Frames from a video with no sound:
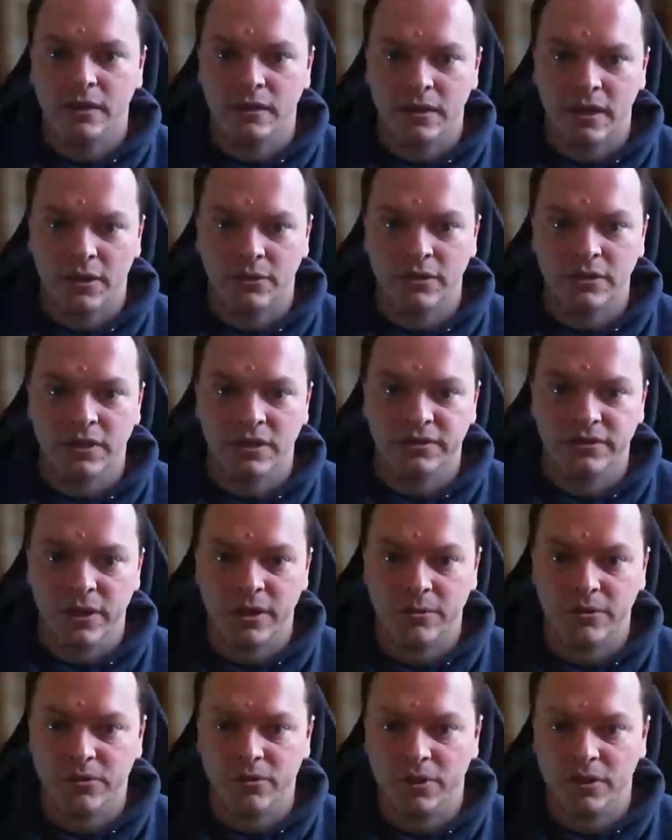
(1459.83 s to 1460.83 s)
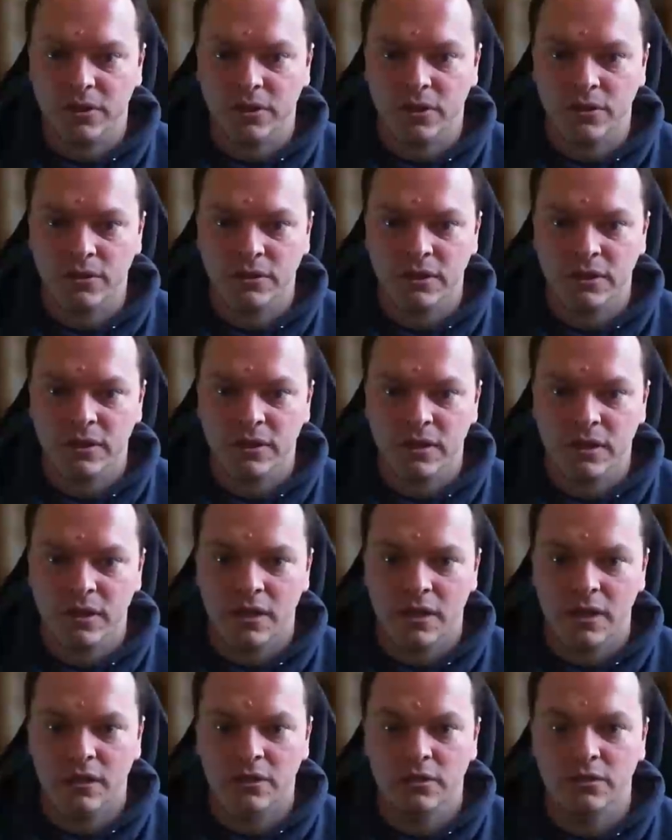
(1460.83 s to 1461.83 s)
Now as I step through the code,
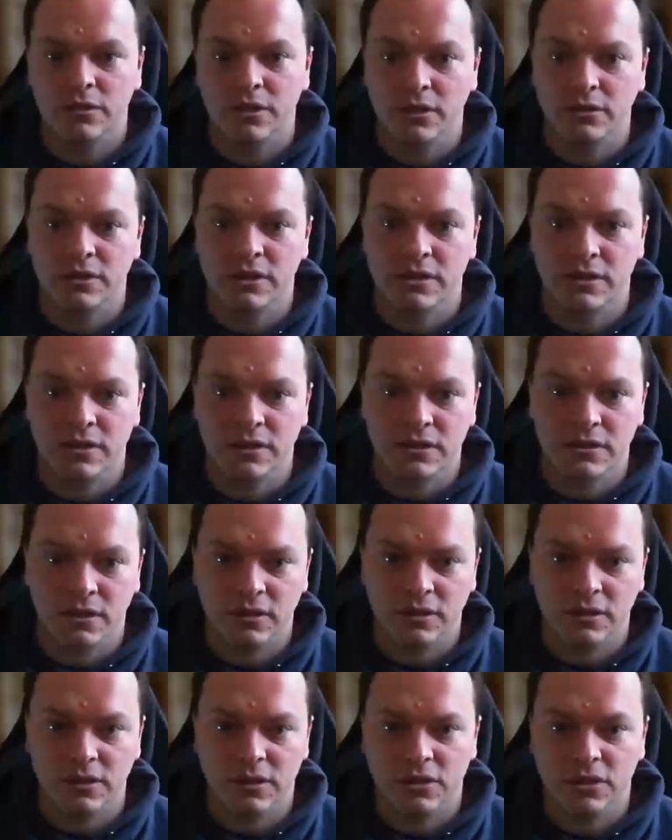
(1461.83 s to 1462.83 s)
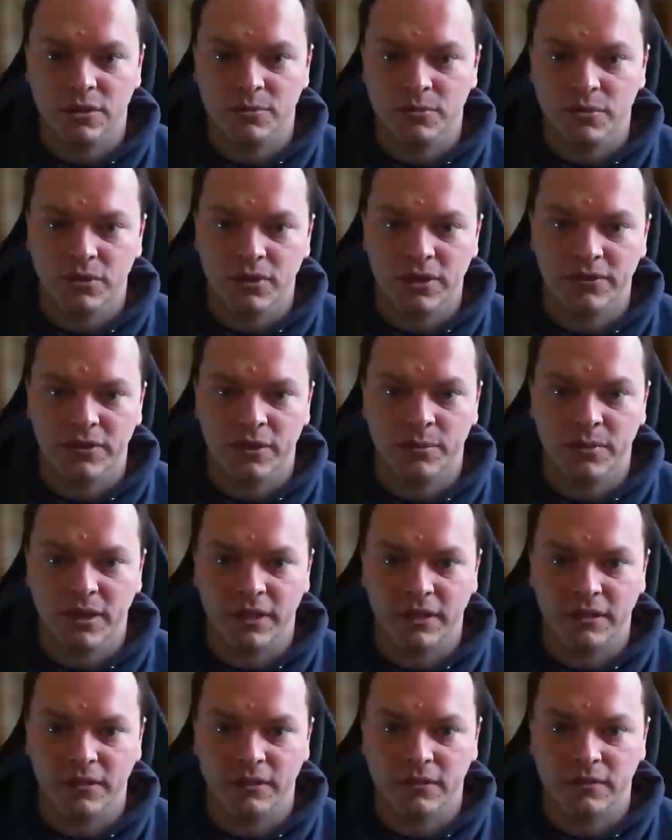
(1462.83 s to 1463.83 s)
you'll notice it started to jump all over the
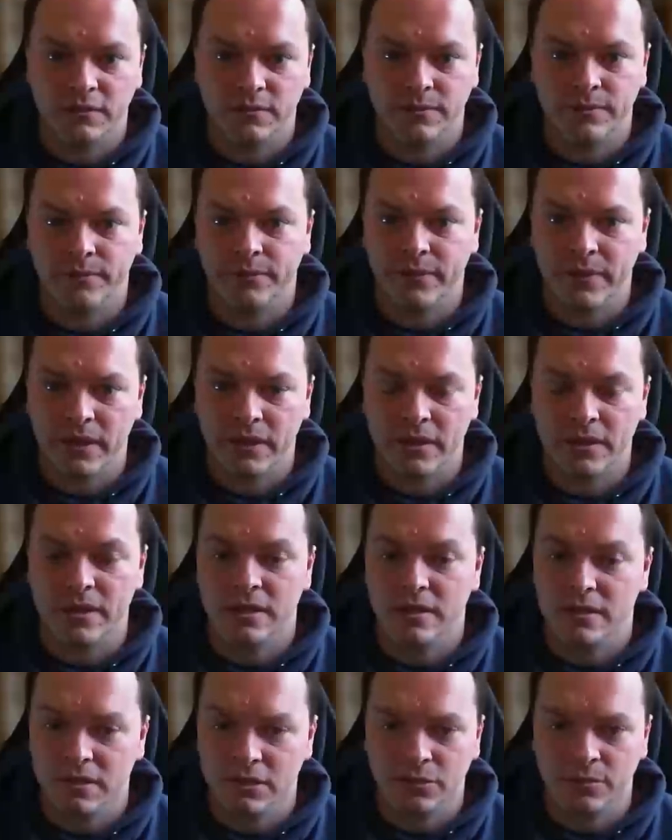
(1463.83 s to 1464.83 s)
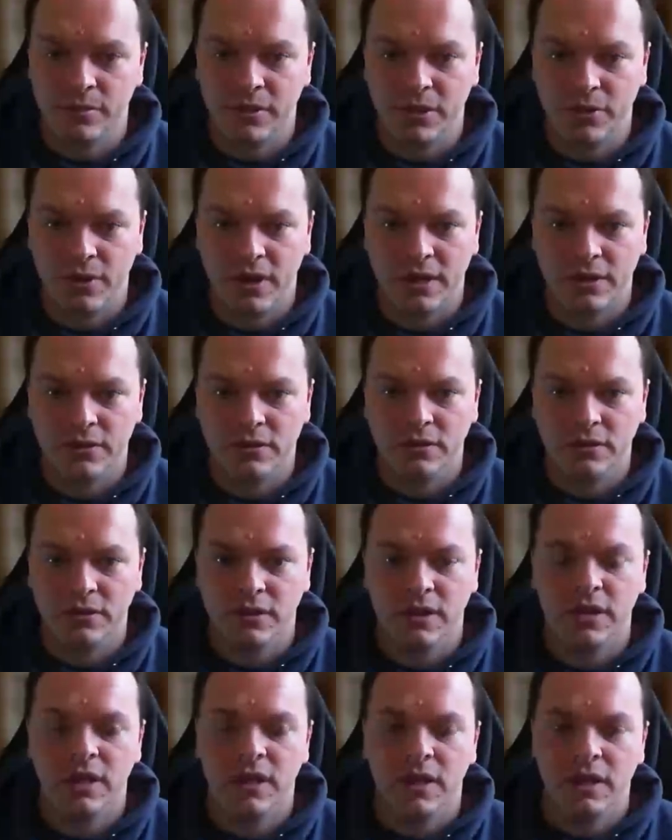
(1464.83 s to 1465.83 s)
place. This little blue
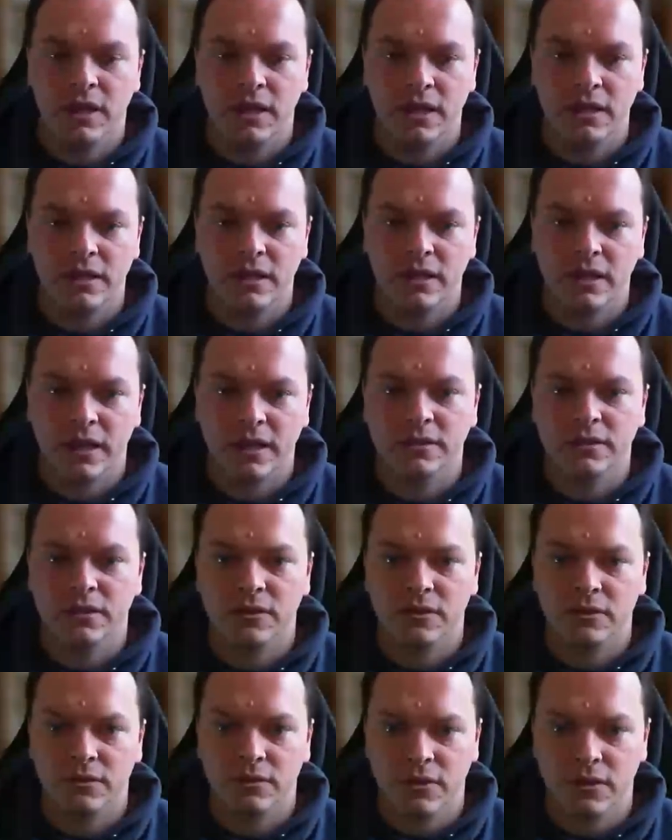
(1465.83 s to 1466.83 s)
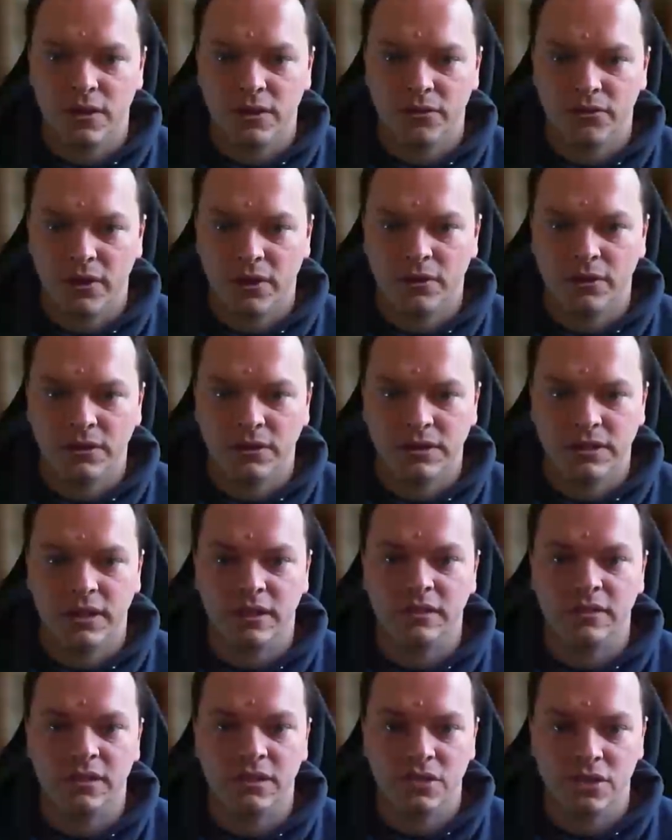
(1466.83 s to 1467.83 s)
icon indicates that the thread
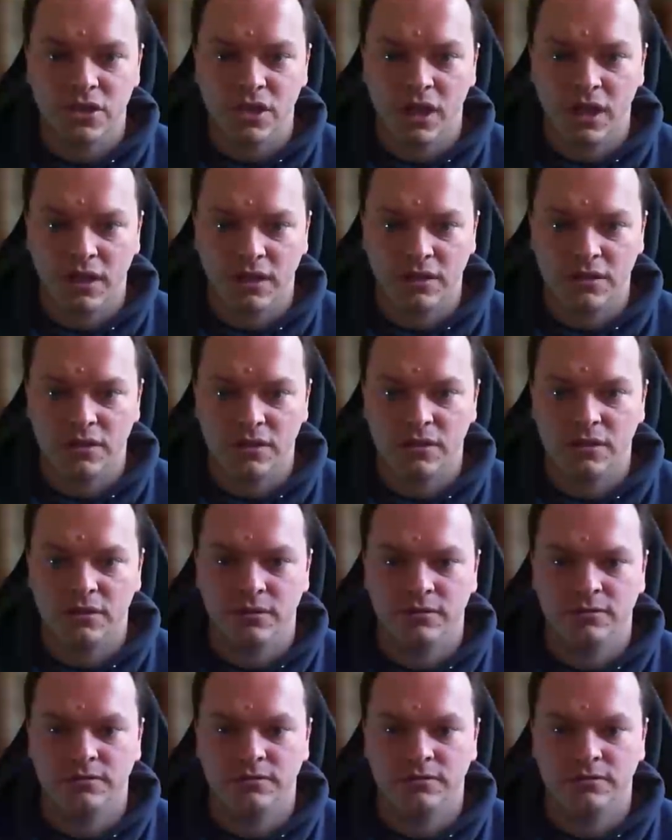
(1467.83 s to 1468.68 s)
context has changed.